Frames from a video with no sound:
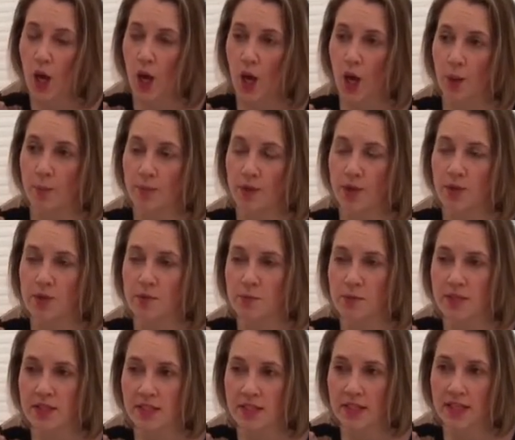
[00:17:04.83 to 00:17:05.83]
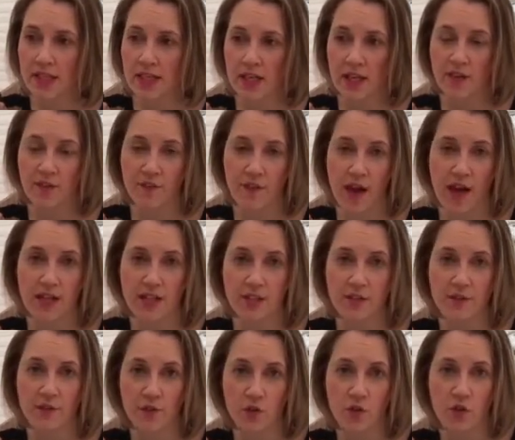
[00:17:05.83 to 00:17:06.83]
You know, it's particularly
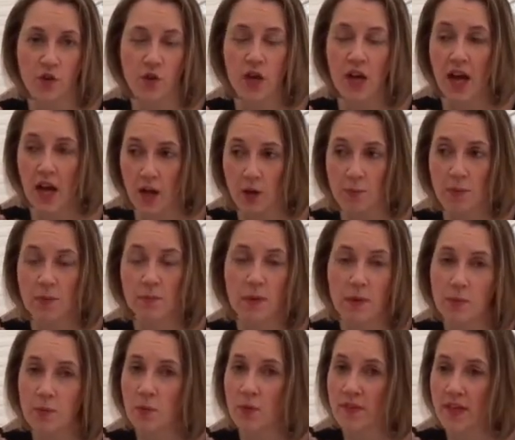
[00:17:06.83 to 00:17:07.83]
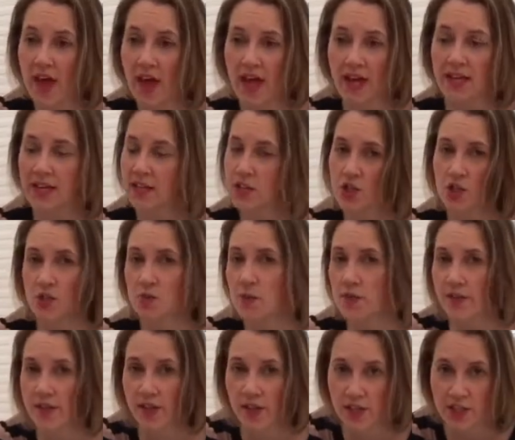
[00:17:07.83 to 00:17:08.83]
effective for helping people with any issues
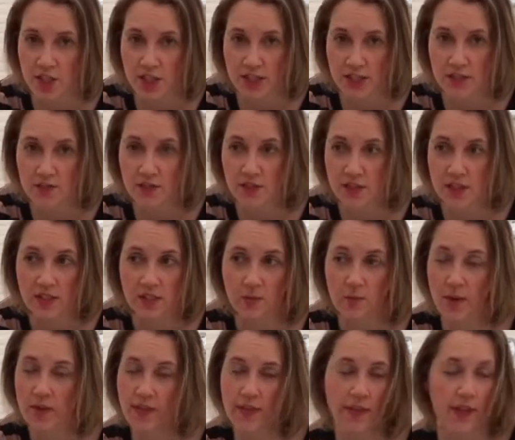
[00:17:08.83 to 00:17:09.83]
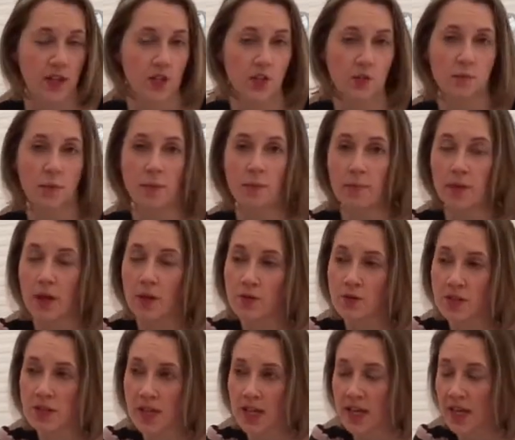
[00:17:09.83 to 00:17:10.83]
with the digestive system, whether that just be
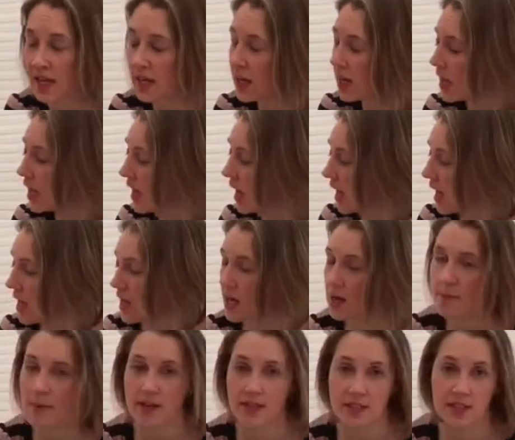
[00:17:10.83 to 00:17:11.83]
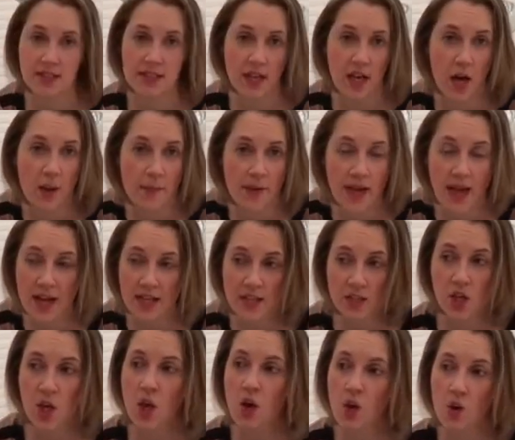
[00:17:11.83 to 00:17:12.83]
bloating, as I say,
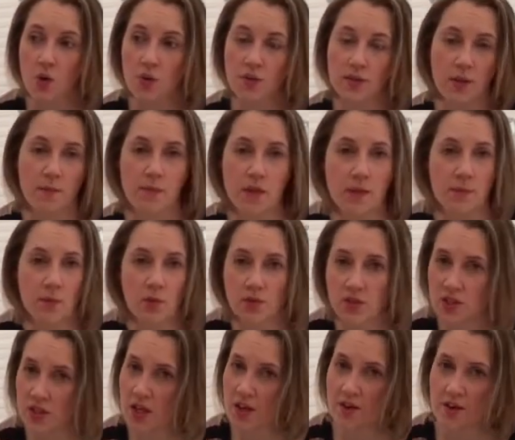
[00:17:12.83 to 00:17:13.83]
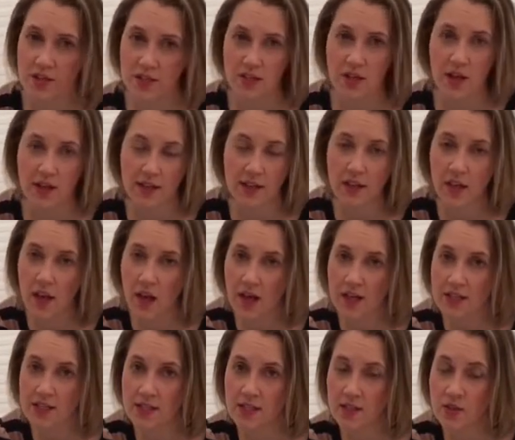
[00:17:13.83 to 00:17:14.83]
IBS, or something more serious like
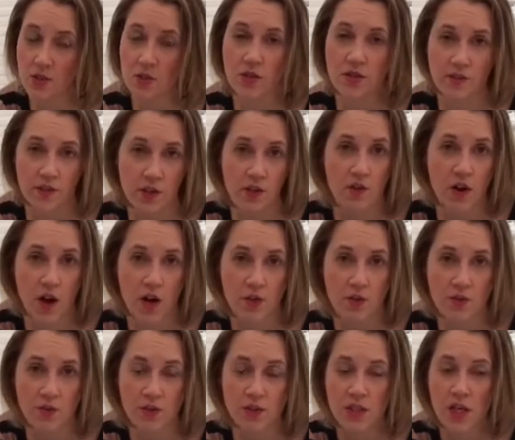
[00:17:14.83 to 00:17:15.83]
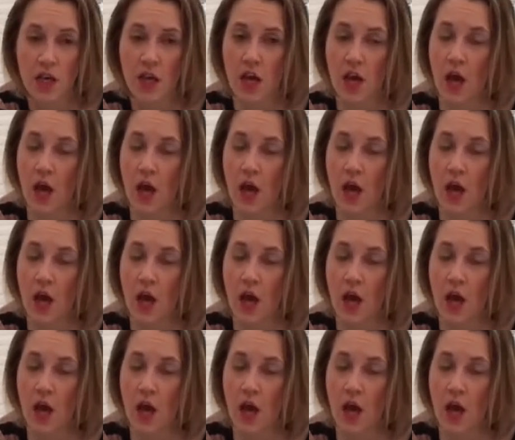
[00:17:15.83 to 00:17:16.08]
colitis or even Crohn's.